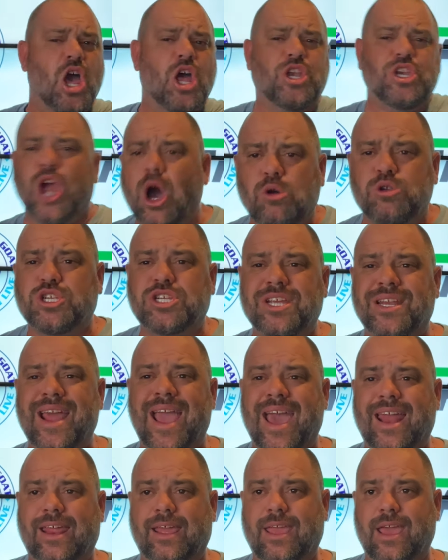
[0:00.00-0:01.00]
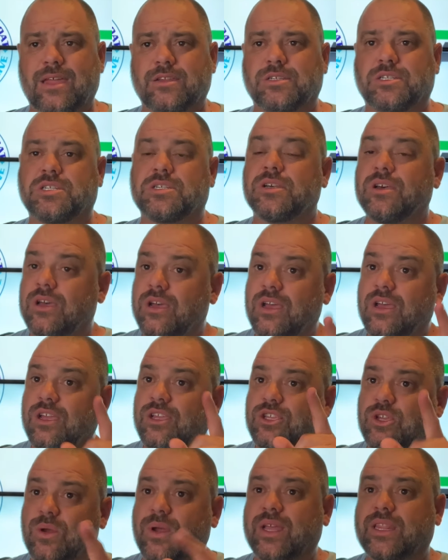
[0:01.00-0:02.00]
no shenanigans.
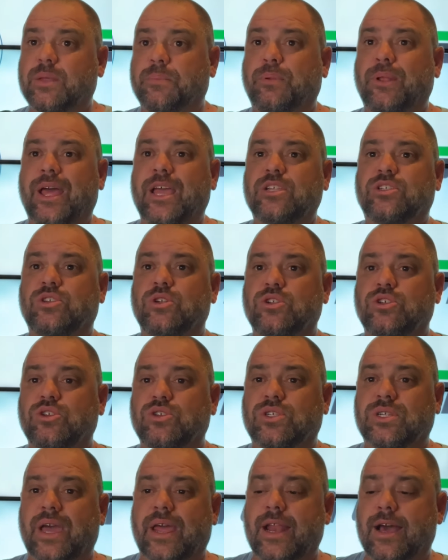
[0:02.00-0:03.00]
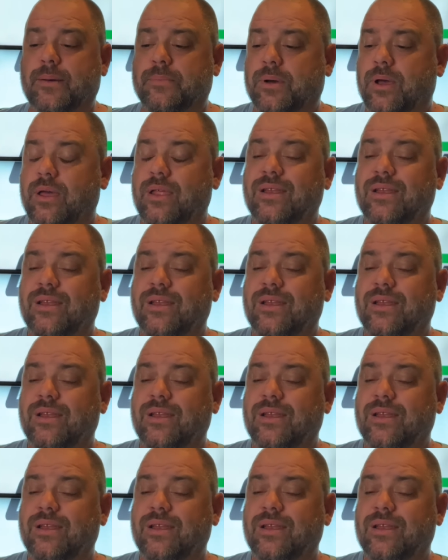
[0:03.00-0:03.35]
You get the play as soon as you sign up.